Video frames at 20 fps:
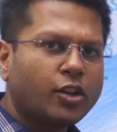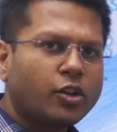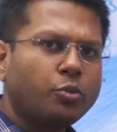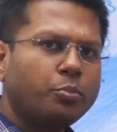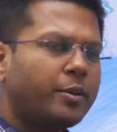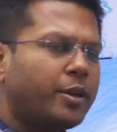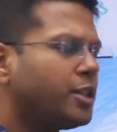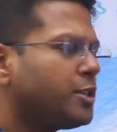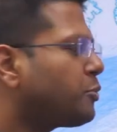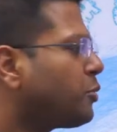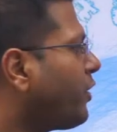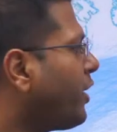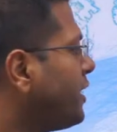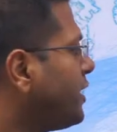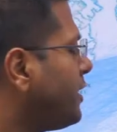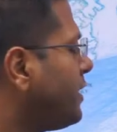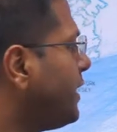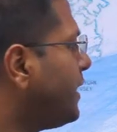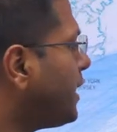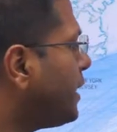can you please provide
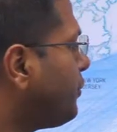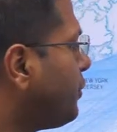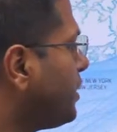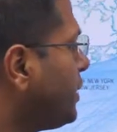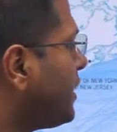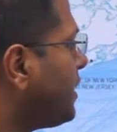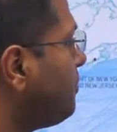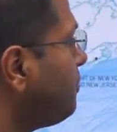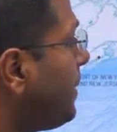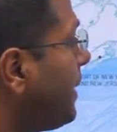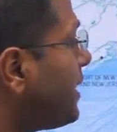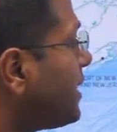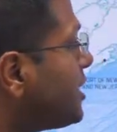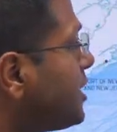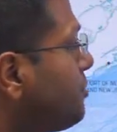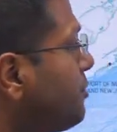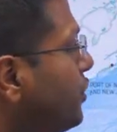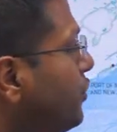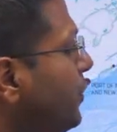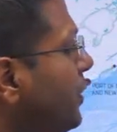the data for the
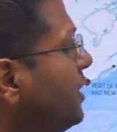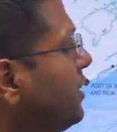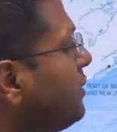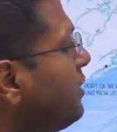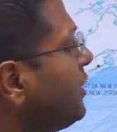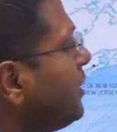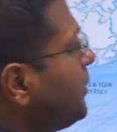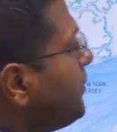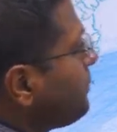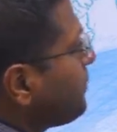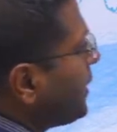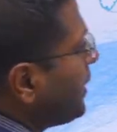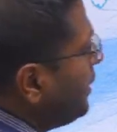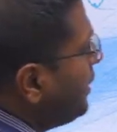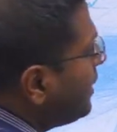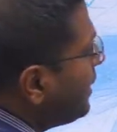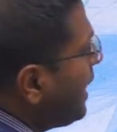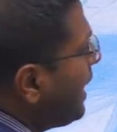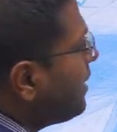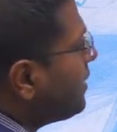comparison between the
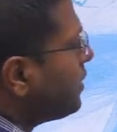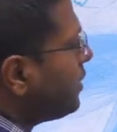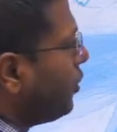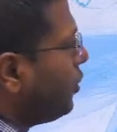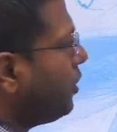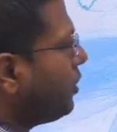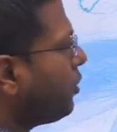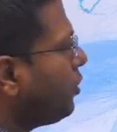inland or,